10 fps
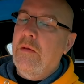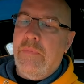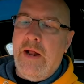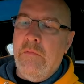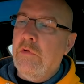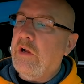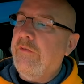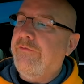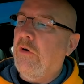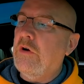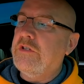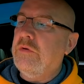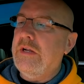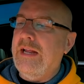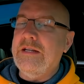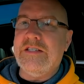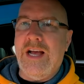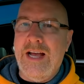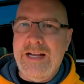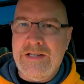but I'm looking forward to it.
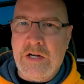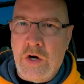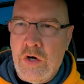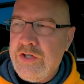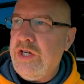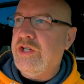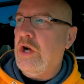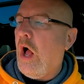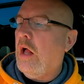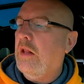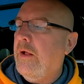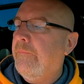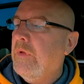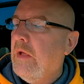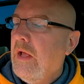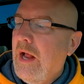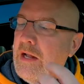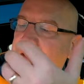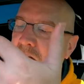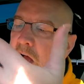Inside is a Hershey chocolate, and
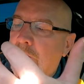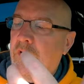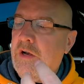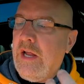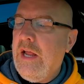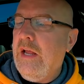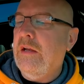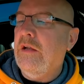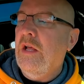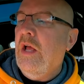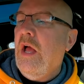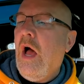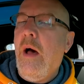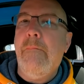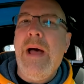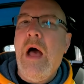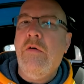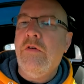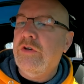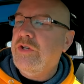it's covered in uh,
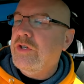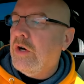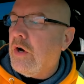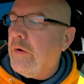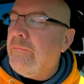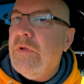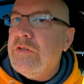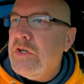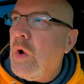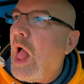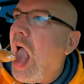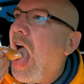powdered sugar. Let's do it.